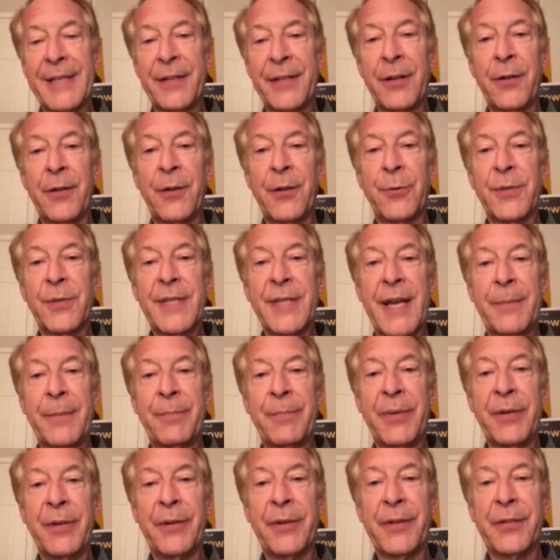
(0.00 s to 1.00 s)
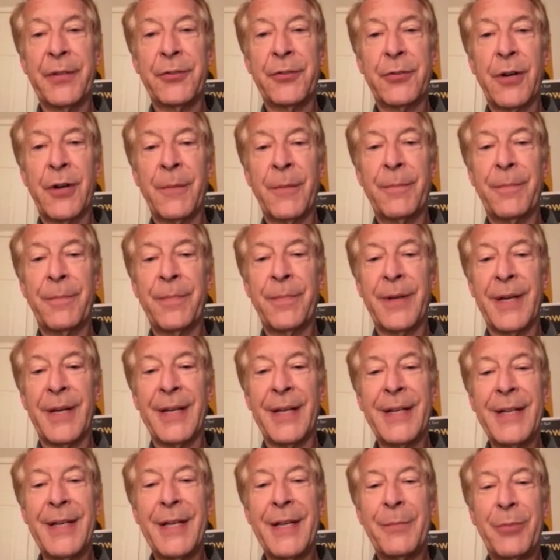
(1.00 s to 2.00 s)
I know there was that bill that Trump
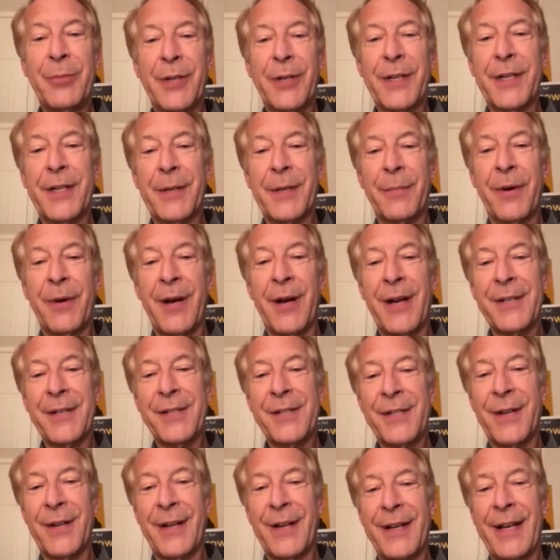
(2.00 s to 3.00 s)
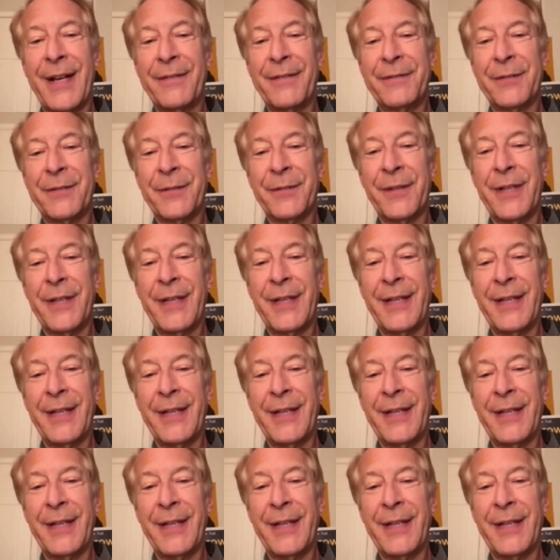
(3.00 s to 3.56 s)
put a kibosh on after